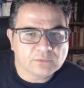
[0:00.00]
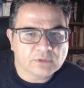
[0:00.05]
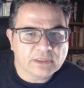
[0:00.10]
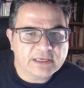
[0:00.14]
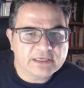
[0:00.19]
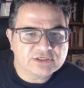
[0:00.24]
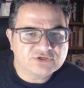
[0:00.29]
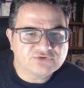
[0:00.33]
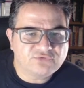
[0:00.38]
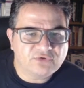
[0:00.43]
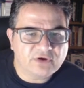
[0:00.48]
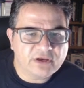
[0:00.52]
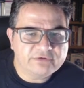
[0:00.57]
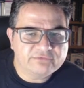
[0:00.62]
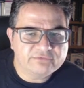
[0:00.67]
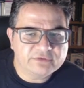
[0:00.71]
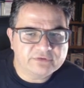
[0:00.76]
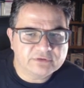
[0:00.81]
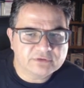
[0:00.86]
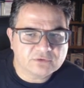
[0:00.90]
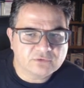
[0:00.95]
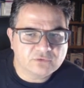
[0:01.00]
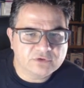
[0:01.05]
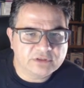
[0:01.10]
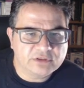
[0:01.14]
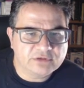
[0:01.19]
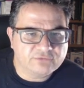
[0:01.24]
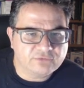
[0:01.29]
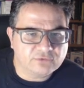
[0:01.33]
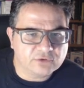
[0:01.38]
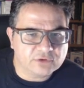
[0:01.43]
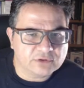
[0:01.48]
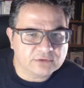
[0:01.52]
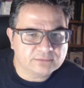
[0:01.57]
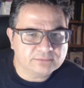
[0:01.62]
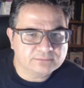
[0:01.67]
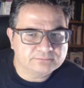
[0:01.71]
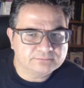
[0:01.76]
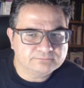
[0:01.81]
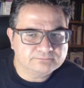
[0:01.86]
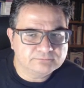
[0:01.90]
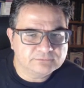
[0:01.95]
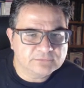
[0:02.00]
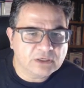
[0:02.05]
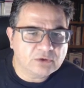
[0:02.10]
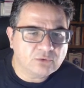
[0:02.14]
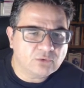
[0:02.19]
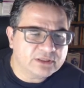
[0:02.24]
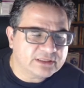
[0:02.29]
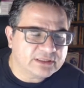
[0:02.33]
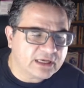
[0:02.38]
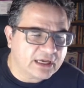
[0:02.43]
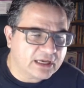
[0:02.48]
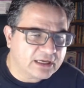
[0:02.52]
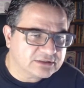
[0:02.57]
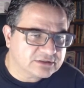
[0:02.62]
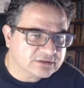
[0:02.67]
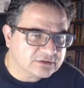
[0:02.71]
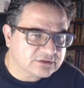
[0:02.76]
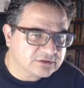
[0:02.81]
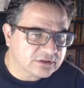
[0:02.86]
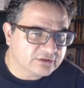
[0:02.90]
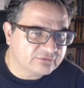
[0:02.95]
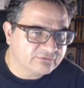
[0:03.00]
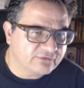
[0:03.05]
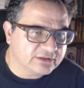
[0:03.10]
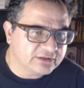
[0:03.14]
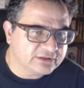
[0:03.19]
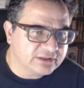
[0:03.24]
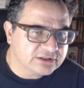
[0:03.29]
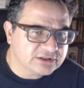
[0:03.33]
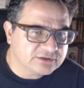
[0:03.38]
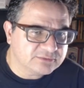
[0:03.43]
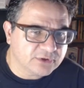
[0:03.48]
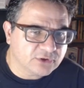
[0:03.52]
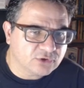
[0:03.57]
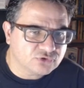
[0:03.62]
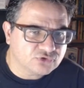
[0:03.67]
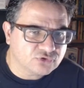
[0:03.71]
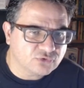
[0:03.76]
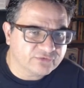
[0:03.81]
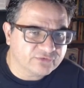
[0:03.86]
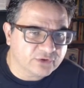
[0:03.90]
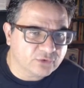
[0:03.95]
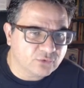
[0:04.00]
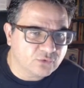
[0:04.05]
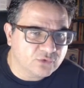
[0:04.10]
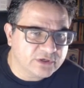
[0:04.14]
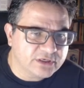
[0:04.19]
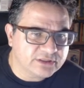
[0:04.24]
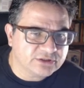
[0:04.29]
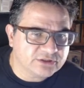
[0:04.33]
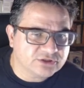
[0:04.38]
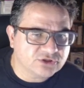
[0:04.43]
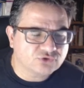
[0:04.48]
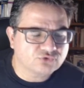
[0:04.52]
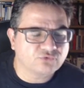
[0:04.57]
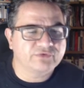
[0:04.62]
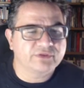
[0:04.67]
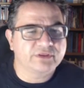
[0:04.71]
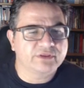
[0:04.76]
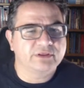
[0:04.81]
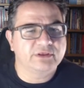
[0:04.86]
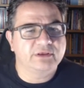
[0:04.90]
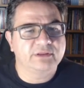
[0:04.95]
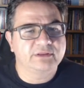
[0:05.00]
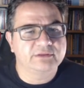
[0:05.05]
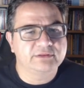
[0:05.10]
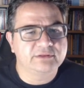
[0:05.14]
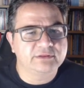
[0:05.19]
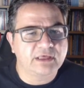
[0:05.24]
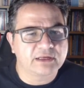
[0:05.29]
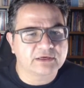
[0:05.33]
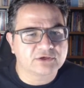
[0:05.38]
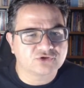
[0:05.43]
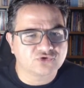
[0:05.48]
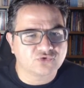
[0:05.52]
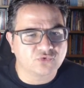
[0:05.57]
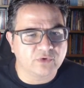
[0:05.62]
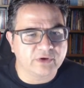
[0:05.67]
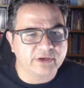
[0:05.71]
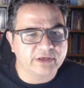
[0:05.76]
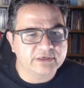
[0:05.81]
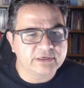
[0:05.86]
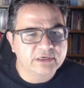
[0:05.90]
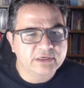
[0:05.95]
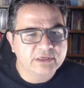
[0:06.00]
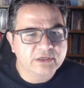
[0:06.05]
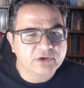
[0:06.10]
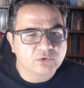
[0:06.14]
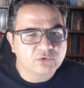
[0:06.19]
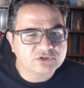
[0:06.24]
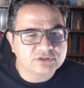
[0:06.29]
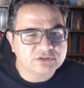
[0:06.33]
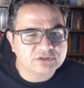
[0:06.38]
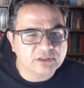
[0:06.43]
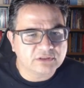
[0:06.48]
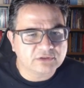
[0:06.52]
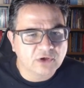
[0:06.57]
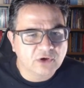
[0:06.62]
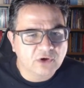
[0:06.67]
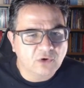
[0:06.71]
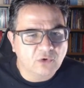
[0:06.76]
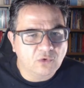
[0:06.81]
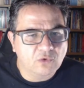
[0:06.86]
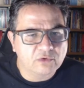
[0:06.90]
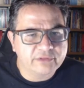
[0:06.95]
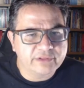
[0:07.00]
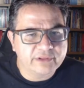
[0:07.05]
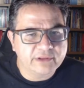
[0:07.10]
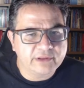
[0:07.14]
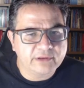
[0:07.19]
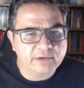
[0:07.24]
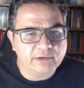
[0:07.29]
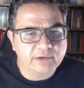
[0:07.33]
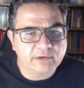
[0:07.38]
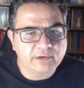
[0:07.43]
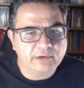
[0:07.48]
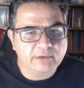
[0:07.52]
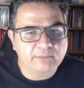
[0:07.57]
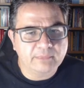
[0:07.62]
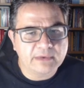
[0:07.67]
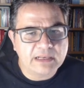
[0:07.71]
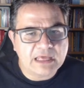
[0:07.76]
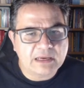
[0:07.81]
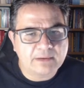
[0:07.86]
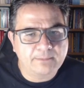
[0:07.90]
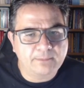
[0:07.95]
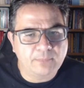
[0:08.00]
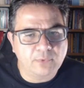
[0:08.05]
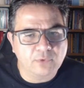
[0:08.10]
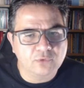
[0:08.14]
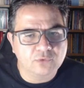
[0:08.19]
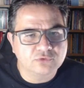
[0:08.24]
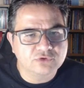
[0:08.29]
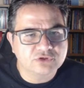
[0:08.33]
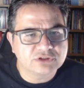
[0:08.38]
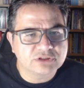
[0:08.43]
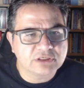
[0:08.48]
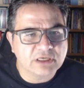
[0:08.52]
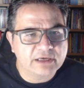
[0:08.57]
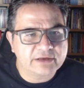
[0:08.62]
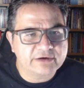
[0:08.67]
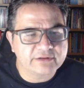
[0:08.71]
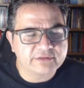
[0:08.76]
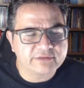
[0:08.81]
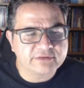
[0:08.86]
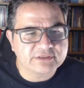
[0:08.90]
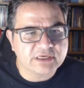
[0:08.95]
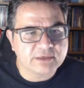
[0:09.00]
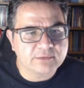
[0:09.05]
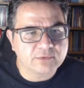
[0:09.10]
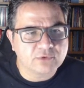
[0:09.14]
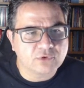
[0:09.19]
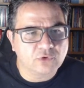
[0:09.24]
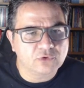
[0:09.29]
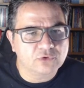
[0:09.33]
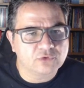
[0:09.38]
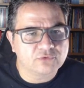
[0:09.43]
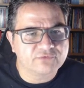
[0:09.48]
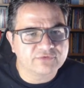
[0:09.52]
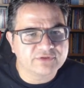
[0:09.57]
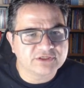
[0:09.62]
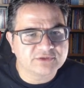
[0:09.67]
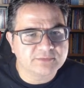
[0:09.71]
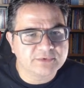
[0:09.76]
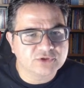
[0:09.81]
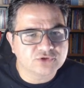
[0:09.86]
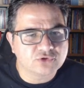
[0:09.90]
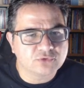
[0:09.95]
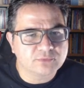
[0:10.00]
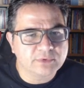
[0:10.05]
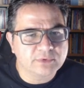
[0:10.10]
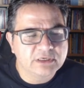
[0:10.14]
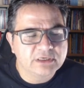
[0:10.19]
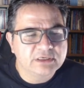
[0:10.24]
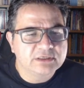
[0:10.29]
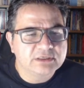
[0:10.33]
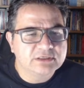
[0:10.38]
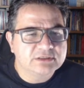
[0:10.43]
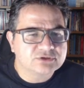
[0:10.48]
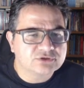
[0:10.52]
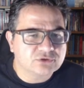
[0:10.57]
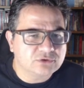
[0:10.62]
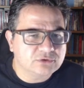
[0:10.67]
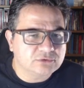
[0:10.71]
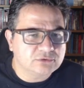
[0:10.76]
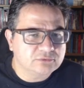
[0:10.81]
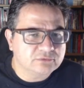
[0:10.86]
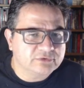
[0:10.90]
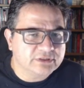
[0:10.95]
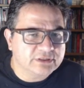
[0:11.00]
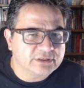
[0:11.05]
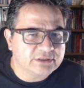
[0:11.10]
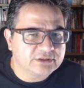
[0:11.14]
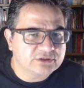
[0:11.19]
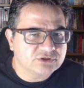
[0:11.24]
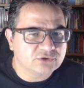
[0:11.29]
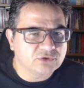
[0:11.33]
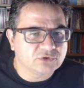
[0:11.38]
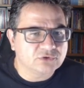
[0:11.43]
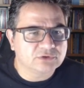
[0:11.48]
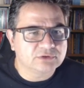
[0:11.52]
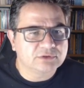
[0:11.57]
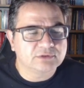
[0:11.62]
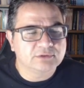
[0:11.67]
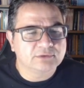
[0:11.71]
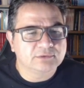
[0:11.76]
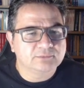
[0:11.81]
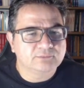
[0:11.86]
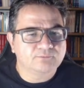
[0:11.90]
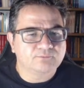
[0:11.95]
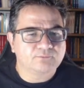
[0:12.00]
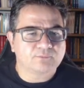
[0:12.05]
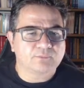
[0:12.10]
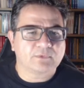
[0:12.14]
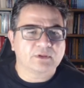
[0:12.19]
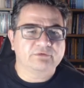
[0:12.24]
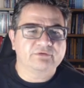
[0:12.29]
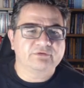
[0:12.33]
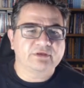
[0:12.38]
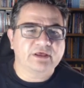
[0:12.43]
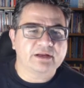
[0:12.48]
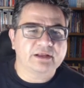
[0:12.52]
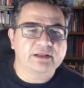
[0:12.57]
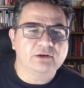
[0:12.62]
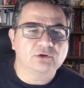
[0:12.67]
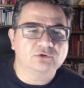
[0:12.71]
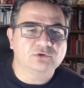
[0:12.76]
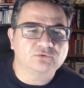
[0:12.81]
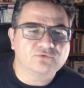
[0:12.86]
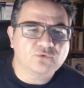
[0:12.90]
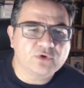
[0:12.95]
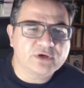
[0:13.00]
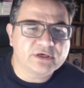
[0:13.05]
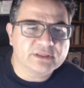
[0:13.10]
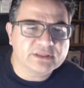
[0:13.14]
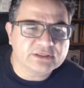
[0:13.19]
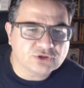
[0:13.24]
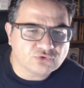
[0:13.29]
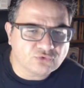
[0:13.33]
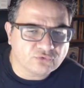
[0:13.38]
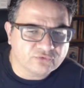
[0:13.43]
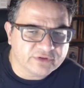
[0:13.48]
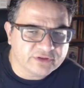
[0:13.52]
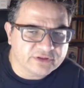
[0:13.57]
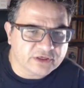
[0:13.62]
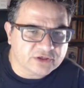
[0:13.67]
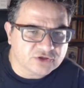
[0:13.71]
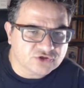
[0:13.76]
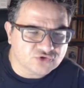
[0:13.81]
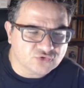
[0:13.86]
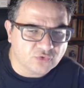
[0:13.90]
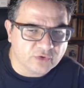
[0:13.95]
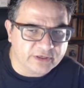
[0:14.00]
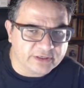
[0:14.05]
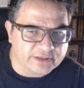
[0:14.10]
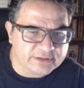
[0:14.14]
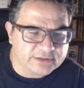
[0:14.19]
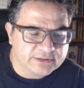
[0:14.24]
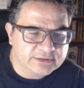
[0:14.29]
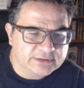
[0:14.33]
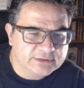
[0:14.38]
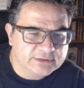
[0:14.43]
h5 and queen f4. Now white has advantage because of the weaknesses of the dark square. We see that all the black pawns are in the same color of this bishop, so there are a lot of weaknesses on the dark square.